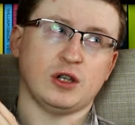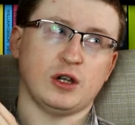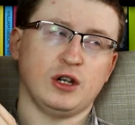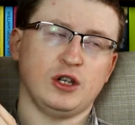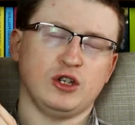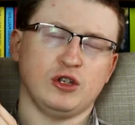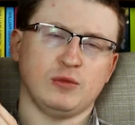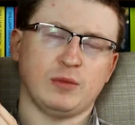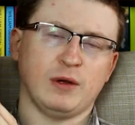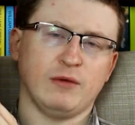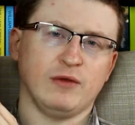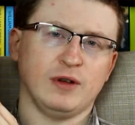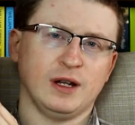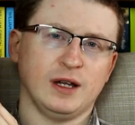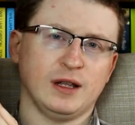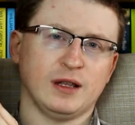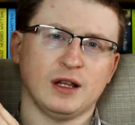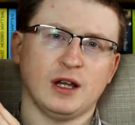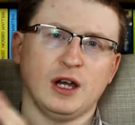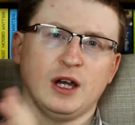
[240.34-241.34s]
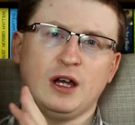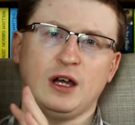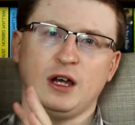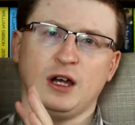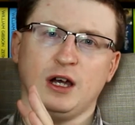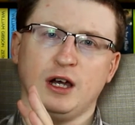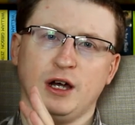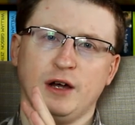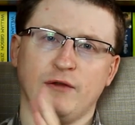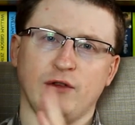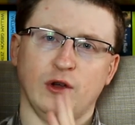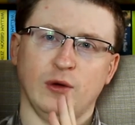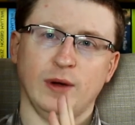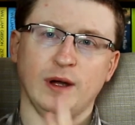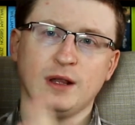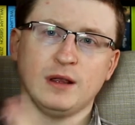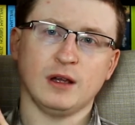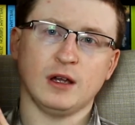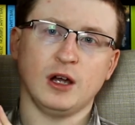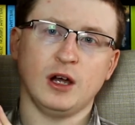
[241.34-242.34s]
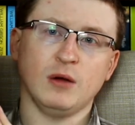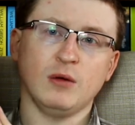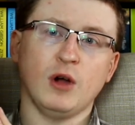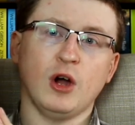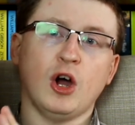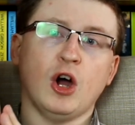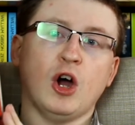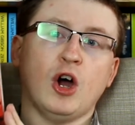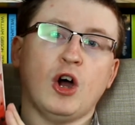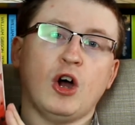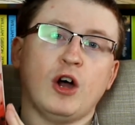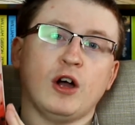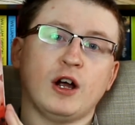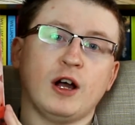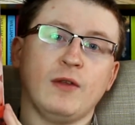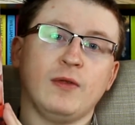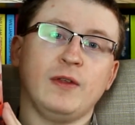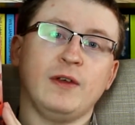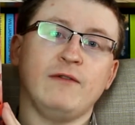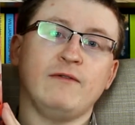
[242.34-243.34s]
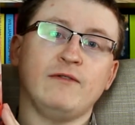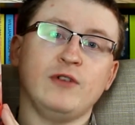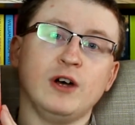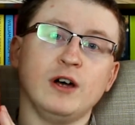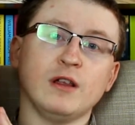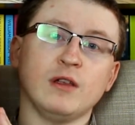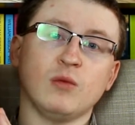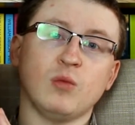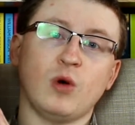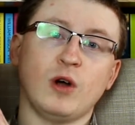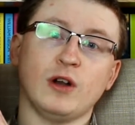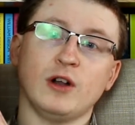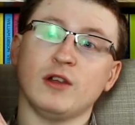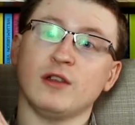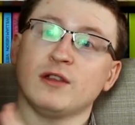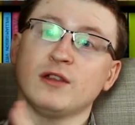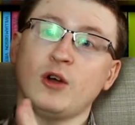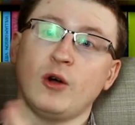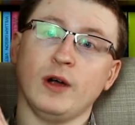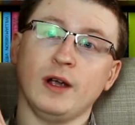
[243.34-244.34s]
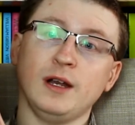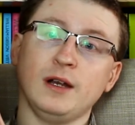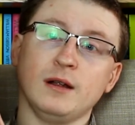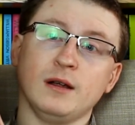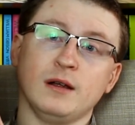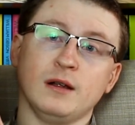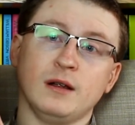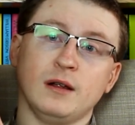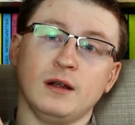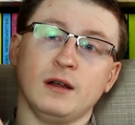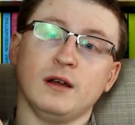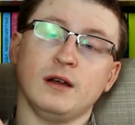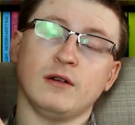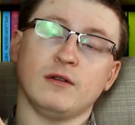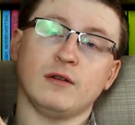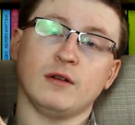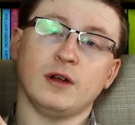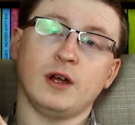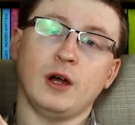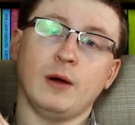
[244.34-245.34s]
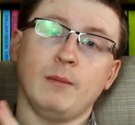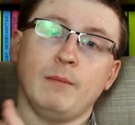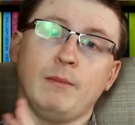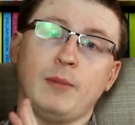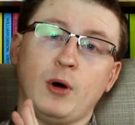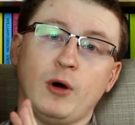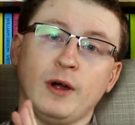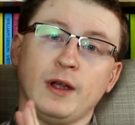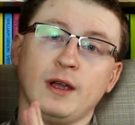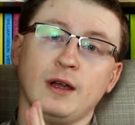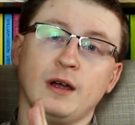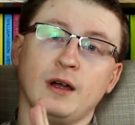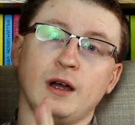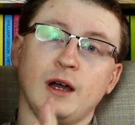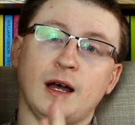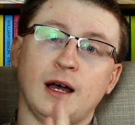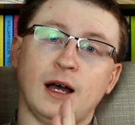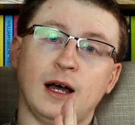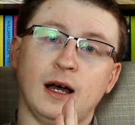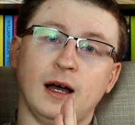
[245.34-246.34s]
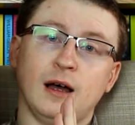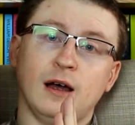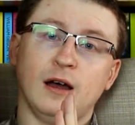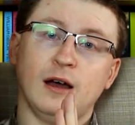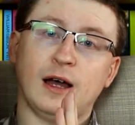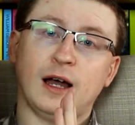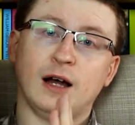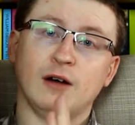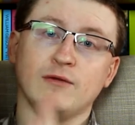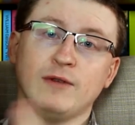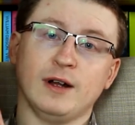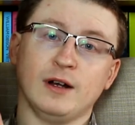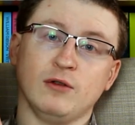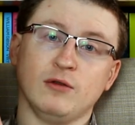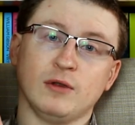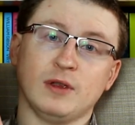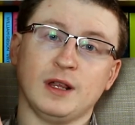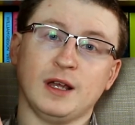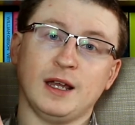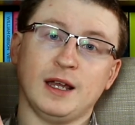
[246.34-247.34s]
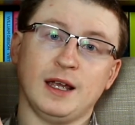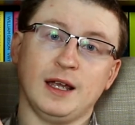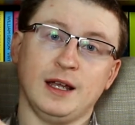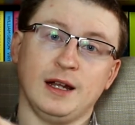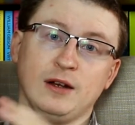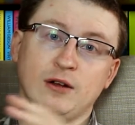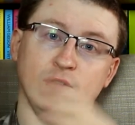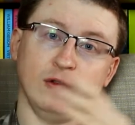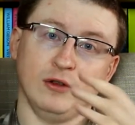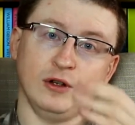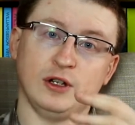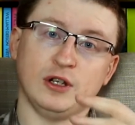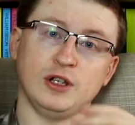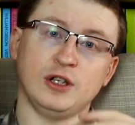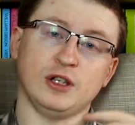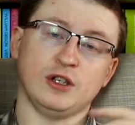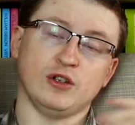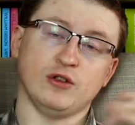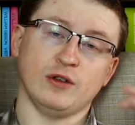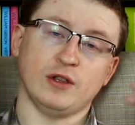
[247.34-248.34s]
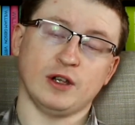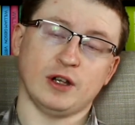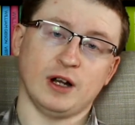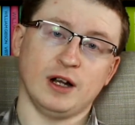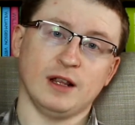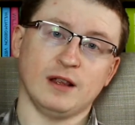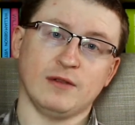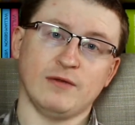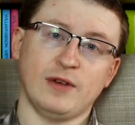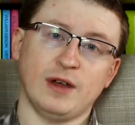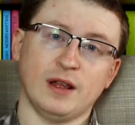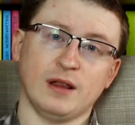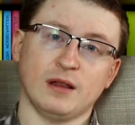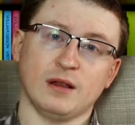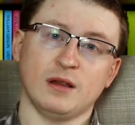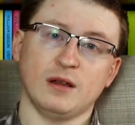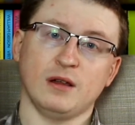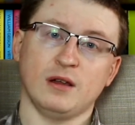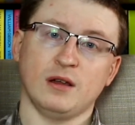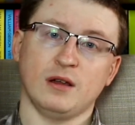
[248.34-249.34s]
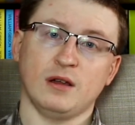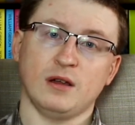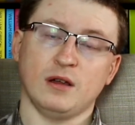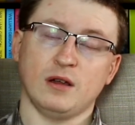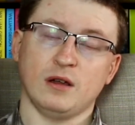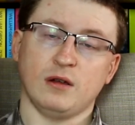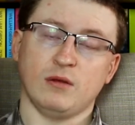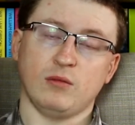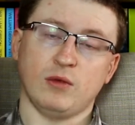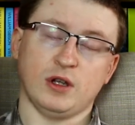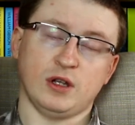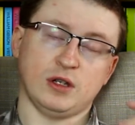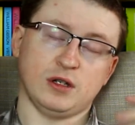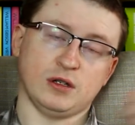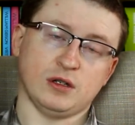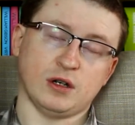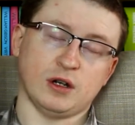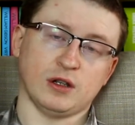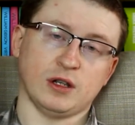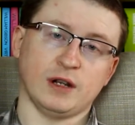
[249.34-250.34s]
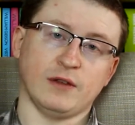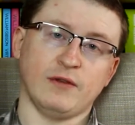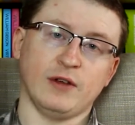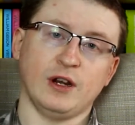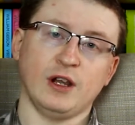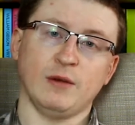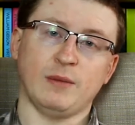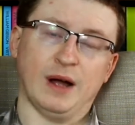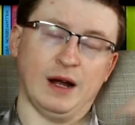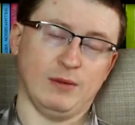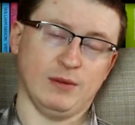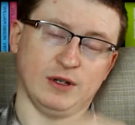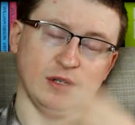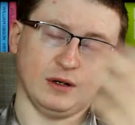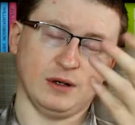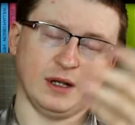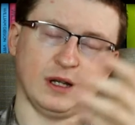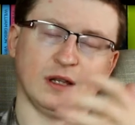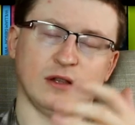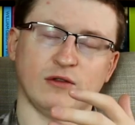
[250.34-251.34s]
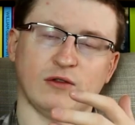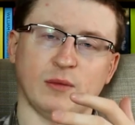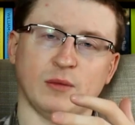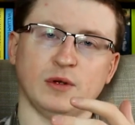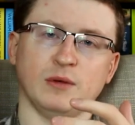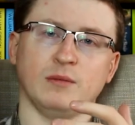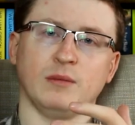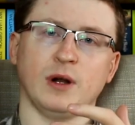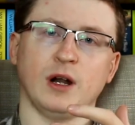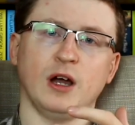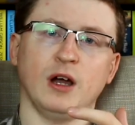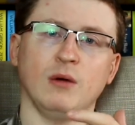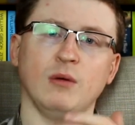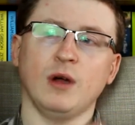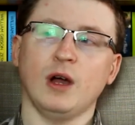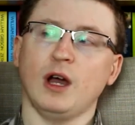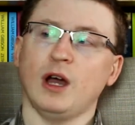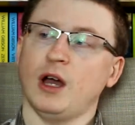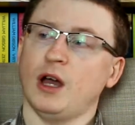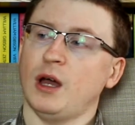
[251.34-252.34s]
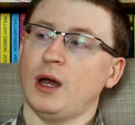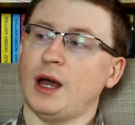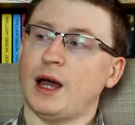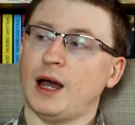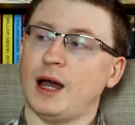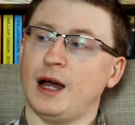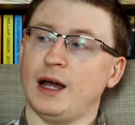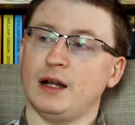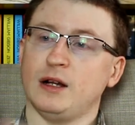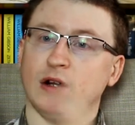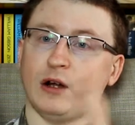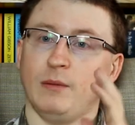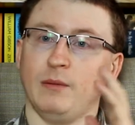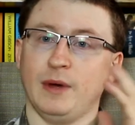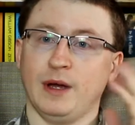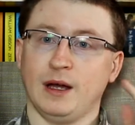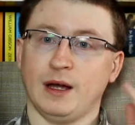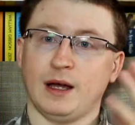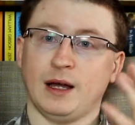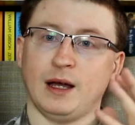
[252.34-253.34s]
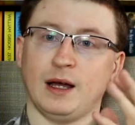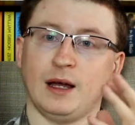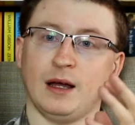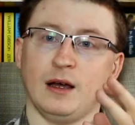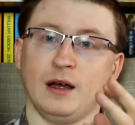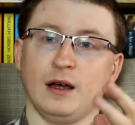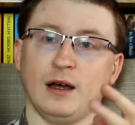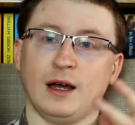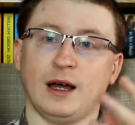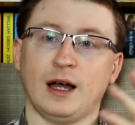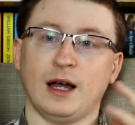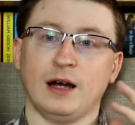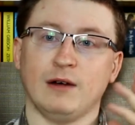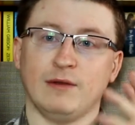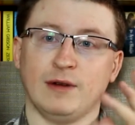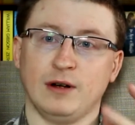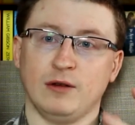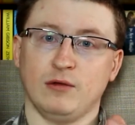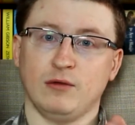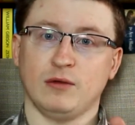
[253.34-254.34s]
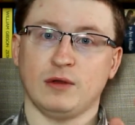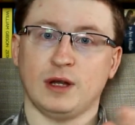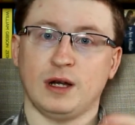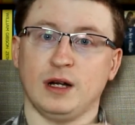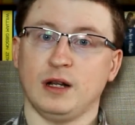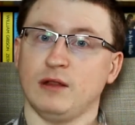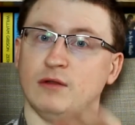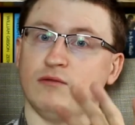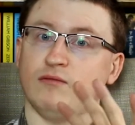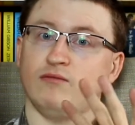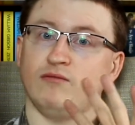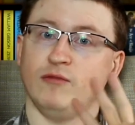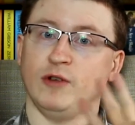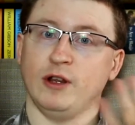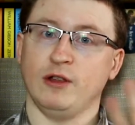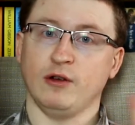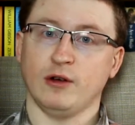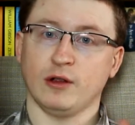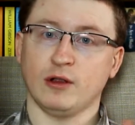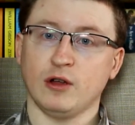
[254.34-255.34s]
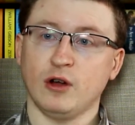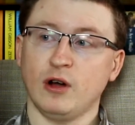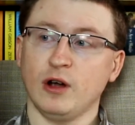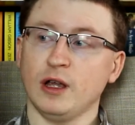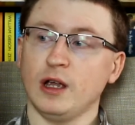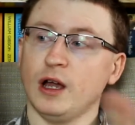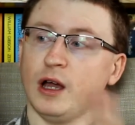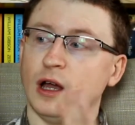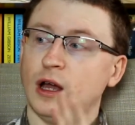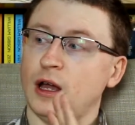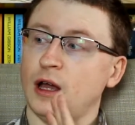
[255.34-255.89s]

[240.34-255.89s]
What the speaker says: has only just been released a few weeks ago. I got the first one signed by Al Reynolds in London during the Gollancz Fest, which I did a video about, which I'll link in the description below. And I met Al Reynolds, and he's a really nice guy.